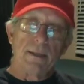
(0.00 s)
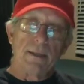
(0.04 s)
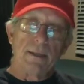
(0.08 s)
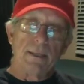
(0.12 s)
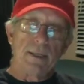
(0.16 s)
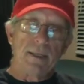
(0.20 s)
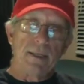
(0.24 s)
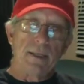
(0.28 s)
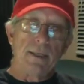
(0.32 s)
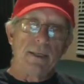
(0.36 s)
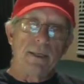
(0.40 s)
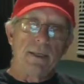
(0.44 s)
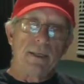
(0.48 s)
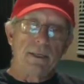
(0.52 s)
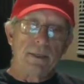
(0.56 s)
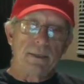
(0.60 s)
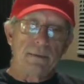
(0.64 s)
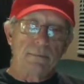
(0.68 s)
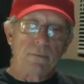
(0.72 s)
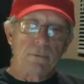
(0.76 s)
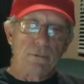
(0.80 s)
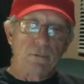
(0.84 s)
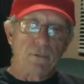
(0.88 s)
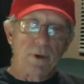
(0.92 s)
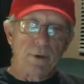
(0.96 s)
the
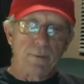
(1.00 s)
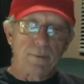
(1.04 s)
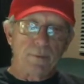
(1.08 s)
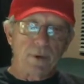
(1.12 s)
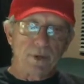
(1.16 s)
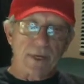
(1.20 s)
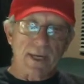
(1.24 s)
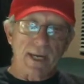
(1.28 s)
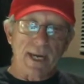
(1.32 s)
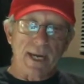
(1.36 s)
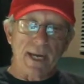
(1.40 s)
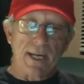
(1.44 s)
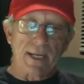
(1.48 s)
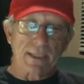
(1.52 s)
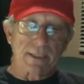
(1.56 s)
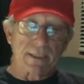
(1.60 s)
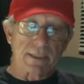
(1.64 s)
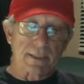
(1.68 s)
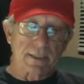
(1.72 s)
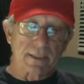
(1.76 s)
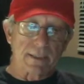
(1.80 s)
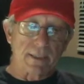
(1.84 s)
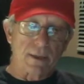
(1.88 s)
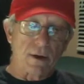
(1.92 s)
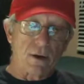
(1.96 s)
Reaper
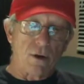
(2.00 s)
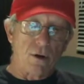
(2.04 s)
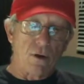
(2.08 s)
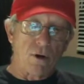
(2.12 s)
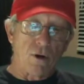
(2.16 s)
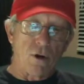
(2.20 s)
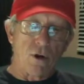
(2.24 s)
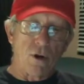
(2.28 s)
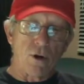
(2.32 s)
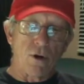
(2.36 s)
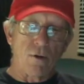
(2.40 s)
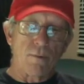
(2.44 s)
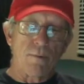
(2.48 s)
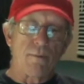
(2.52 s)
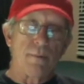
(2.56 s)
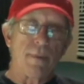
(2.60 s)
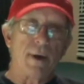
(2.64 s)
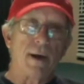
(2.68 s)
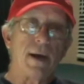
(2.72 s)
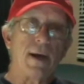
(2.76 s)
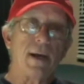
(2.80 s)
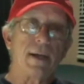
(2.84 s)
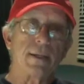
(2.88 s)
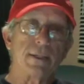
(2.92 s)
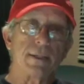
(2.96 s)
tanks or
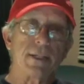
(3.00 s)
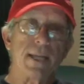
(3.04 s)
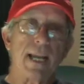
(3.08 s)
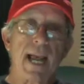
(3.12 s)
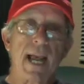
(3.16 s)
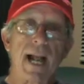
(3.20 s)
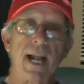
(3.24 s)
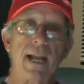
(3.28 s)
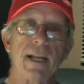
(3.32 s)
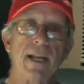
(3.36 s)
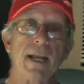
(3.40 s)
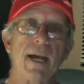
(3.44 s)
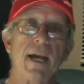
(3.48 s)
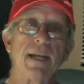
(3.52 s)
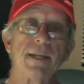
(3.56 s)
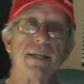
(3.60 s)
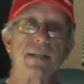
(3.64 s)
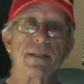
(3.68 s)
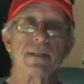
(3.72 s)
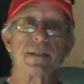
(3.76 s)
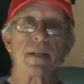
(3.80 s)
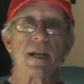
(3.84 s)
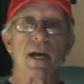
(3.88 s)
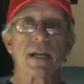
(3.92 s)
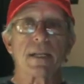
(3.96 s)
a Scalia. I
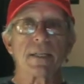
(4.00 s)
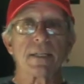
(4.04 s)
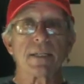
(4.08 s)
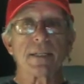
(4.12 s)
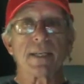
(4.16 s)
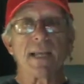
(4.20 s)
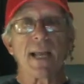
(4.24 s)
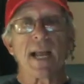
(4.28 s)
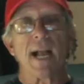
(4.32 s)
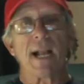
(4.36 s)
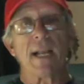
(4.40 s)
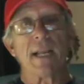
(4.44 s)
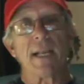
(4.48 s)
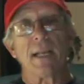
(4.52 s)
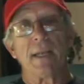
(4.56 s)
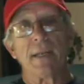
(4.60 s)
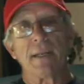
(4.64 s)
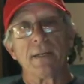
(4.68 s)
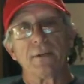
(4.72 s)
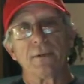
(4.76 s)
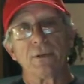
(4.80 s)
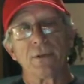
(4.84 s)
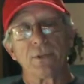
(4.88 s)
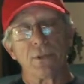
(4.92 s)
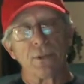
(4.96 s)
just got a Scalia
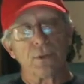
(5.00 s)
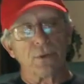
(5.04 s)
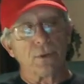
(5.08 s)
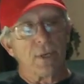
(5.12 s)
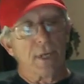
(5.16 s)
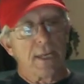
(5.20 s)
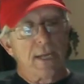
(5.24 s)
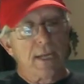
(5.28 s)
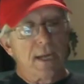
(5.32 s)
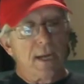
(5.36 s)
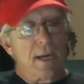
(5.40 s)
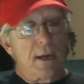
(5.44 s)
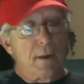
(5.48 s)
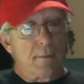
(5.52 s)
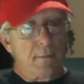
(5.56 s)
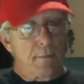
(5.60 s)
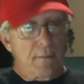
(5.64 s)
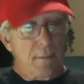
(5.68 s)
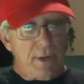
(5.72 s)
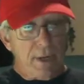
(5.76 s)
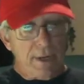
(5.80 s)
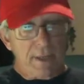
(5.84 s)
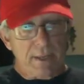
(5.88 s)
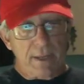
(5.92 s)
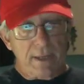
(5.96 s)
in too.
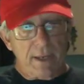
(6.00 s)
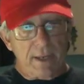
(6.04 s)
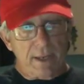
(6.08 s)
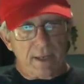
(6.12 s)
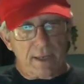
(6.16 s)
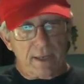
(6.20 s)
But